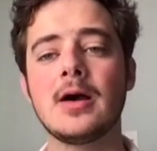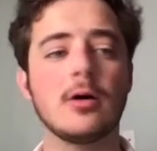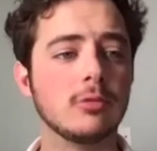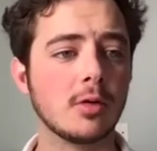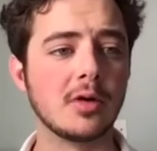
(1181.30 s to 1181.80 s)

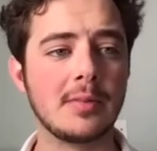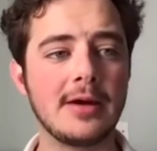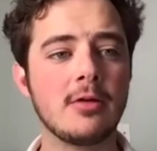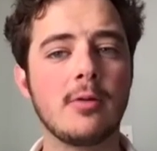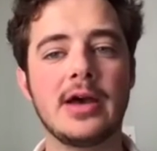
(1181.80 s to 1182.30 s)
Aurora, by
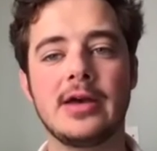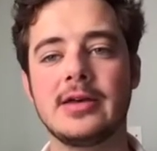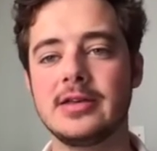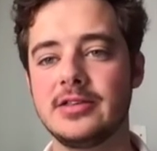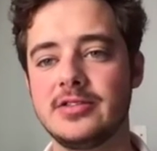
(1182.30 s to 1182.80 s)
the way,
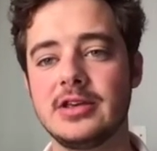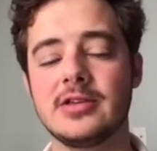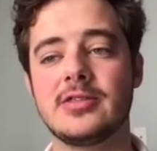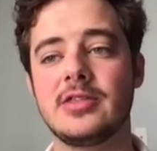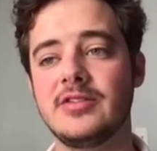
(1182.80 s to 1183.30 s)
is the
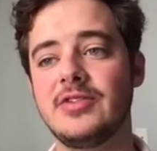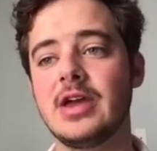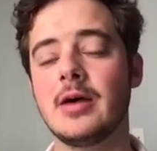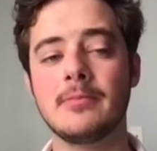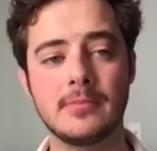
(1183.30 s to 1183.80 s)

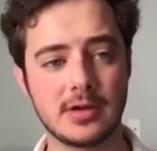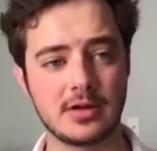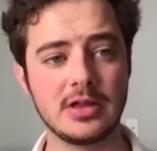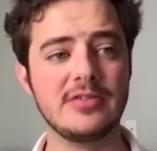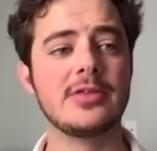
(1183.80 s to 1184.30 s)
EVM,
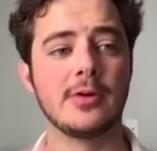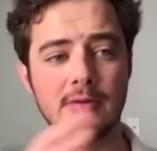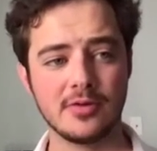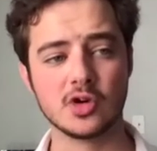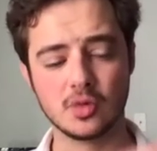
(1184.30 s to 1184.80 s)

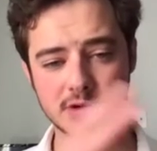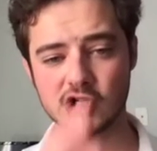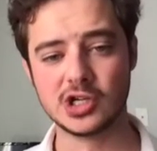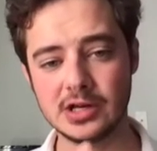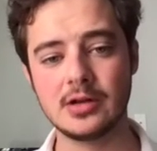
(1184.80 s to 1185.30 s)
Ethereum virtual
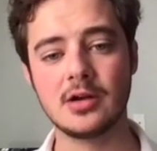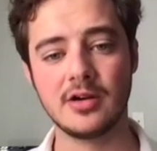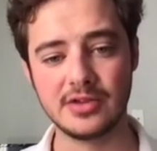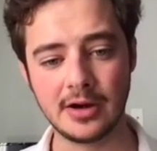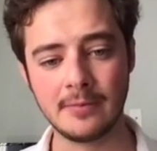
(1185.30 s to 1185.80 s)
machine
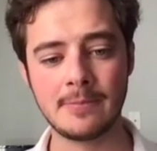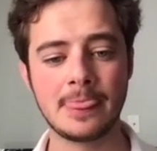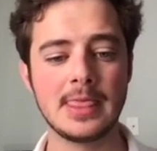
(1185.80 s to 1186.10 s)
of Near.